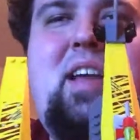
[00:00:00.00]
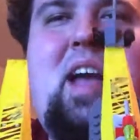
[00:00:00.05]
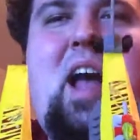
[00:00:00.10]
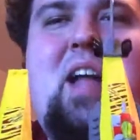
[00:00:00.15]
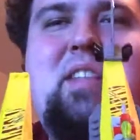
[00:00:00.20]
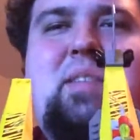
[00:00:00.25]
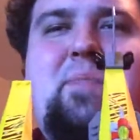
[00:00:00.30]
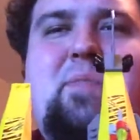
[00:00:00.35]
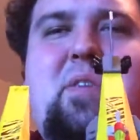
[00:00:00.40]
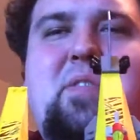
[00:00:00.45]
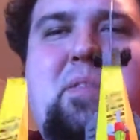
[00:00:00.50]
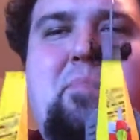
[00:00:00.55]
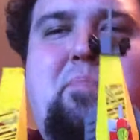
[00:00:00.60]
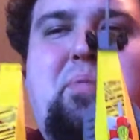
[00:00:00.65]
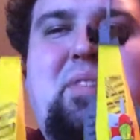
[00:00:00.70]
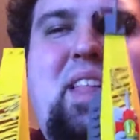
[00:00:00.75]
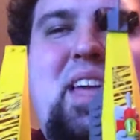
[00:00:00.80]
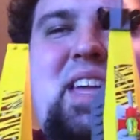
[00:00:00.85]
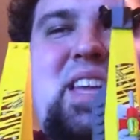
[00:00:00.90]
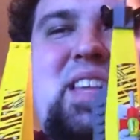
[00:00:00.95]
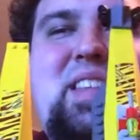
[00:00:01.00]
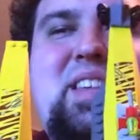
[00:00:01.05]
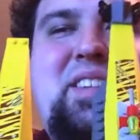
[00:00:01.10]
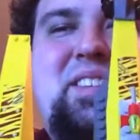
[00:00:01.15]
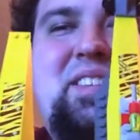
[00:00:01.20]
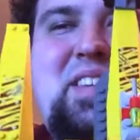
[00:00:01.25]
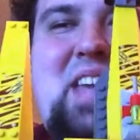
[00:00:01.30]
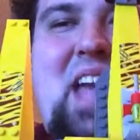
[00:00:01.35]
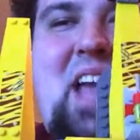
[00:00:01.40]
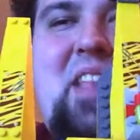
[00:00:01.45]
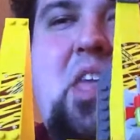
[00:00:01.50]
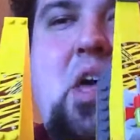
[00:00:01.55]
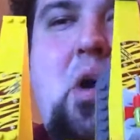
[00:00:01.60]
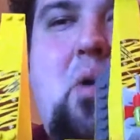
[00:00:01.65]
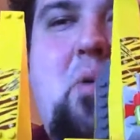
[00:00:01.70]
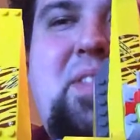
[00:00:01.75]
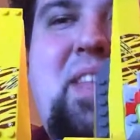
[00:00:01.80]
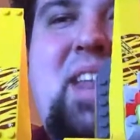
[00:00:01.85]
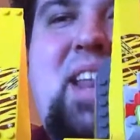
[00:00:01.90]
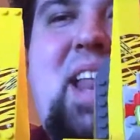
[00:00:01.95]
concept that the plane is
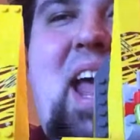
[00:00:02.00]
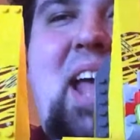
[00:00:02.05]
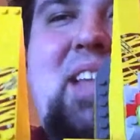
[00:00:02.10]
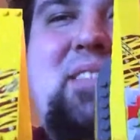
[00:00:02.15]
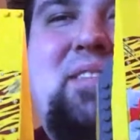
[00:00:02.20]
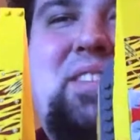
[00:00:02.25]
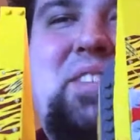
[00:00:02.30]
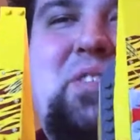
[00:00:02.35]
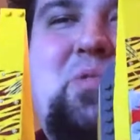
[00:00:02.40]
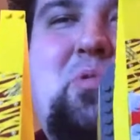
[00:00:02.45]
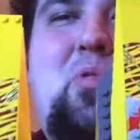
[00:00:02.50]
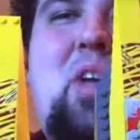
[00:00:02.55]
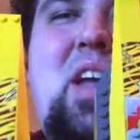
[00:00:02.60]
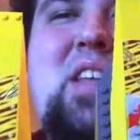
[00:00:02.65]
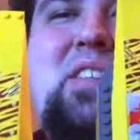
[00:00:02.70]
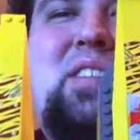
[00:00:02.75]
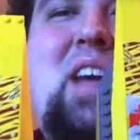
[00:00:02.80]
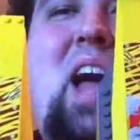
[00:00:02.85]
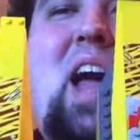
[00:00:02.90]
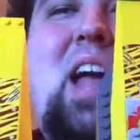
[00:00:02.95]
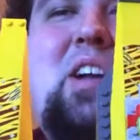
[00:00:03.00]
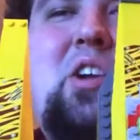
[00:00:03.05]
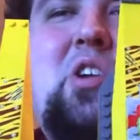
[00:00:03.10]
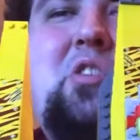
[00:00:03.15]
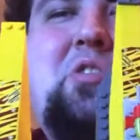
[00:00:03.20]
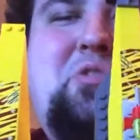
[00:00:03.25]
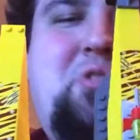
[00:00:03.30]
yellow and then it has these red tiger